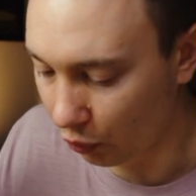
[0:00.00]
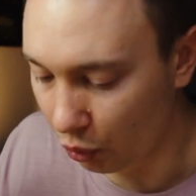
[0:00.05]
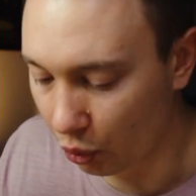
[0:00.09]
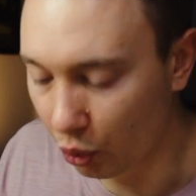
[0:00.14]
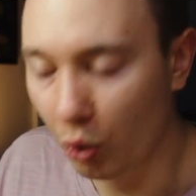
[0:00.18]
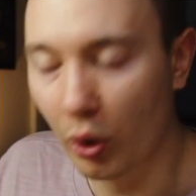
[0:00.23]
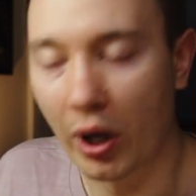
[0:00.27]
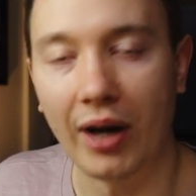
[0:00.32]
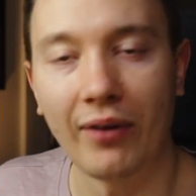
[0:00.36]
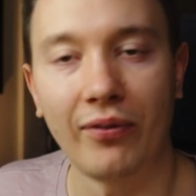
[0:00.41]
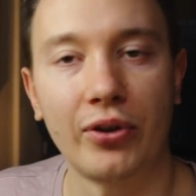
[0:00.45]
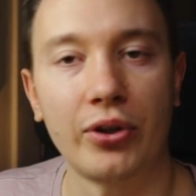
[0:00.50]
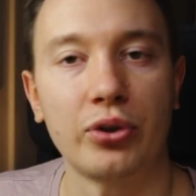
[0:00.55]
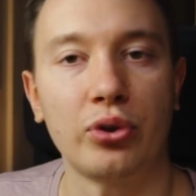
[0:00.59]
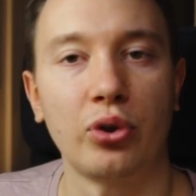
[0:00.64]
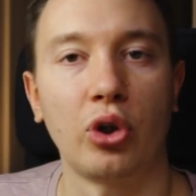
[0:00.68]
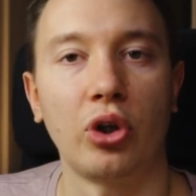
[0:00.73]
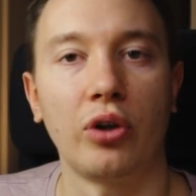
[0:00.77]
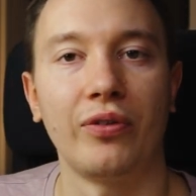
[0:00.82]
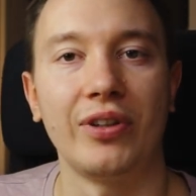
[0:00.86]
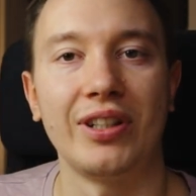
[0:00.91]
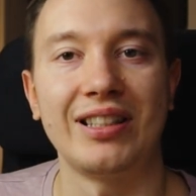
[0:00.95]
Whoever
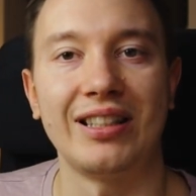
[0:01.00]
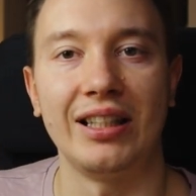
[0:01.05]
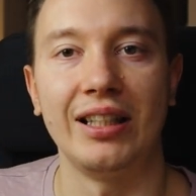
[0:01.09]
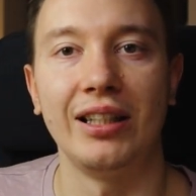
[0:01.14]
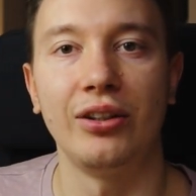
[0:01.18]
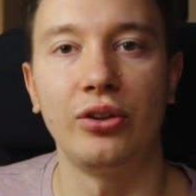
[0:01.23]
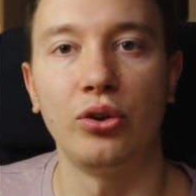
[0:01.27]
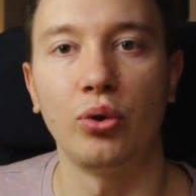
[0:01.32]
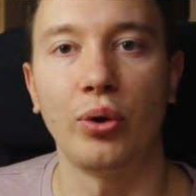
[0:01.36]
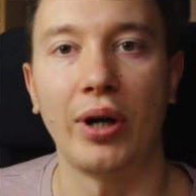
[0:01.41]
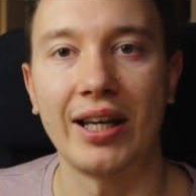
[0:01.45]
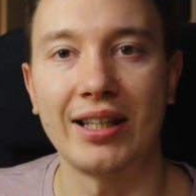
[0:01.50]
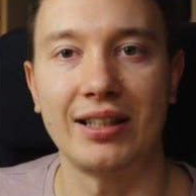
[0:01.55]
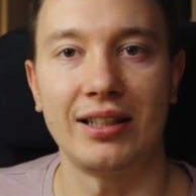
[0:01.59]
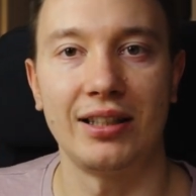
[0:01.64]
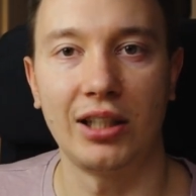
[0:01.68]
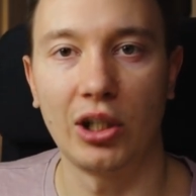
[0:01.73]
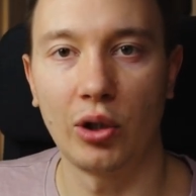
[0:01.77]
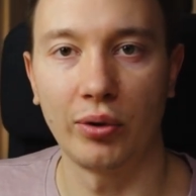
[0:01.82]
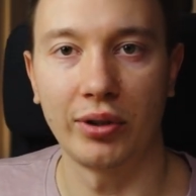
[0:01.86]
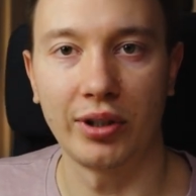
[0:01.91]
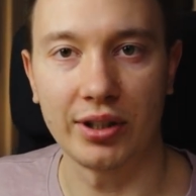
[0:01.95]
sort of is into
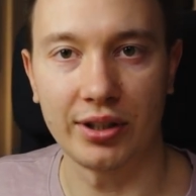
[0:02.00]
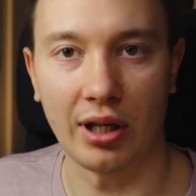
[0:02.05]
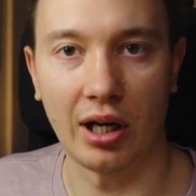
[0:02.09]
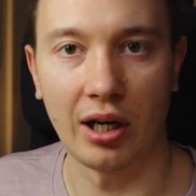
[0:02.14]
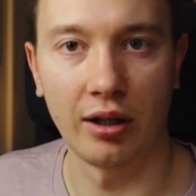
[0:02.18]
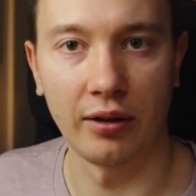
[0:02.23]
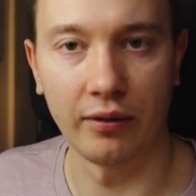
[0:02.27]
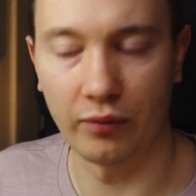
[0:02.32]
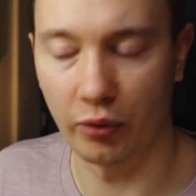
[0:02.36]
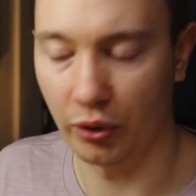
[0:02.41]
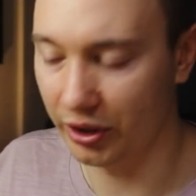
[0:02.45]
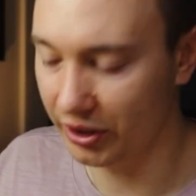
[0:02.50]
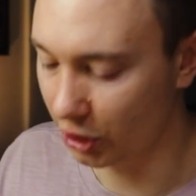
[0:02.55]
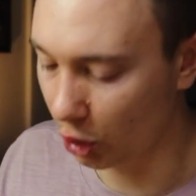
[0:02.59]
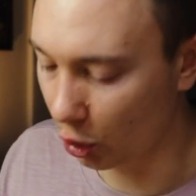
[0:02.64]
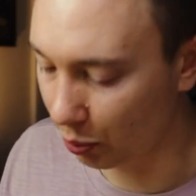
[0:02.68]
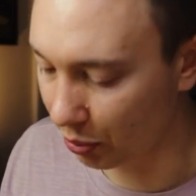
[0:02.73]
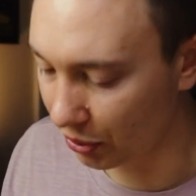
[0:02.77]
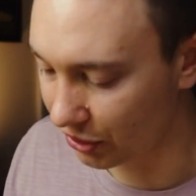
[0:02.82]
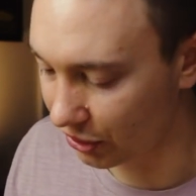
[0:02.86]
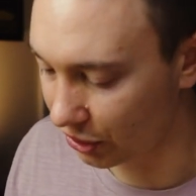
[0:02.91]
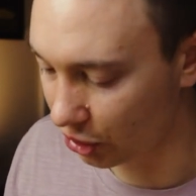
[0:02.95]
SEO and is hiring for a
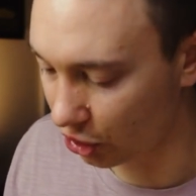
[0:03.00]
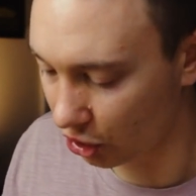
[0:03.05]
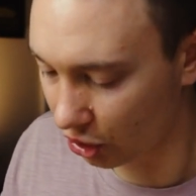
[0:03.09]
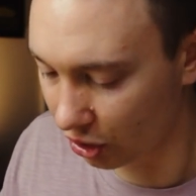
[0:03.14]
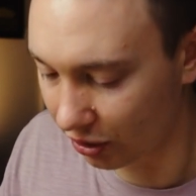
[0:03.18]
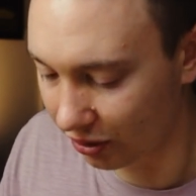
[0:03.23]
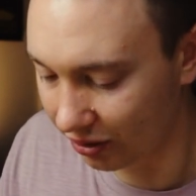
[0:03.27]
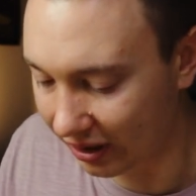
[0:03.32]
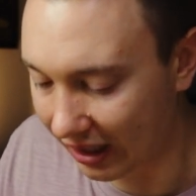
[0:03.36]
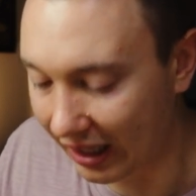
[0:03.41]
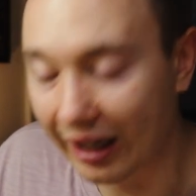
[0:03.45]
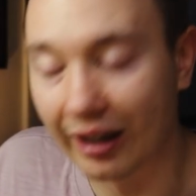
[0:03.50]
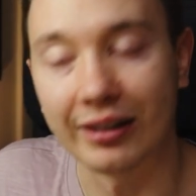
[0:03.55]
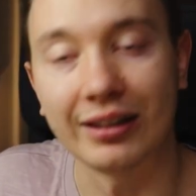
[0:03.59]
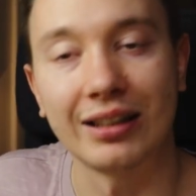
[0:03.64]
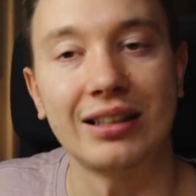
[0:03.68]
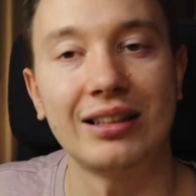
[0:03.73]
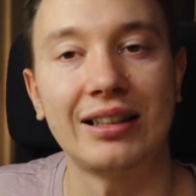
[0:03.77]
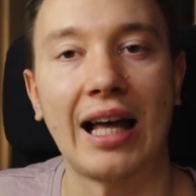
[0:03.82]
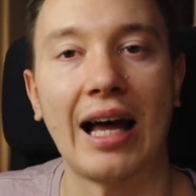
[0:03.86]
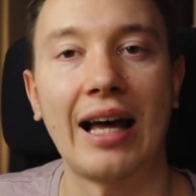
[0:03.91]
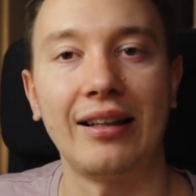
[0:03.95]
SEO position, they
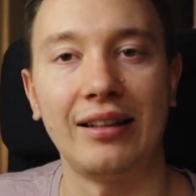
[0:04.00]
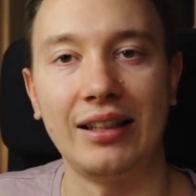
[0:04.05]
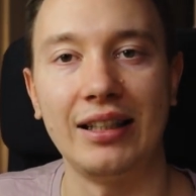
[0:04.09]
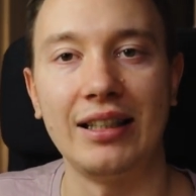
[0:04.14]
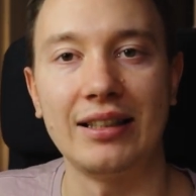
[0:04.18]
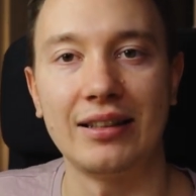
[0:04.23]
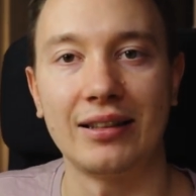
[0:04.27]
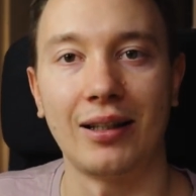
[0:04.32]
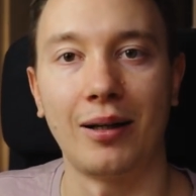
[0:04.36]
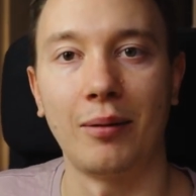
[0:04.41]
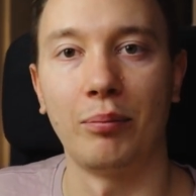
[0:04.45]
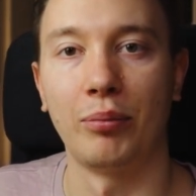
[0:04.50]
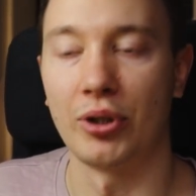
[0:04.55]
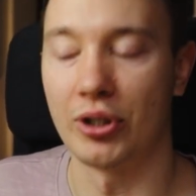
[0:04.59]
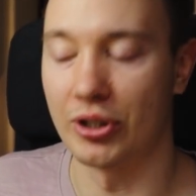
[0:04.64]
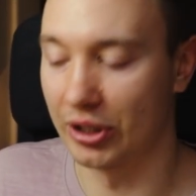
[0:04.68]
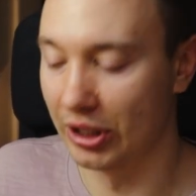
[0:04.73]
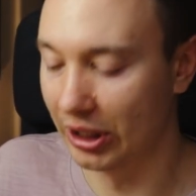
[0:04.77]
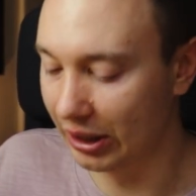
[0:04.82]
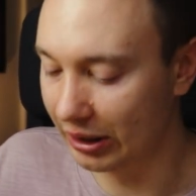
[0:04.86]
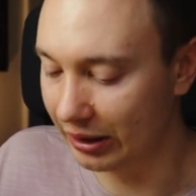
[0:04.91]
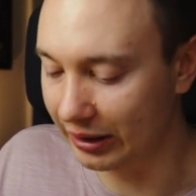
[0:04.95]
understand these
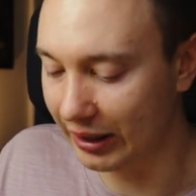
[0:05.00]
numbers.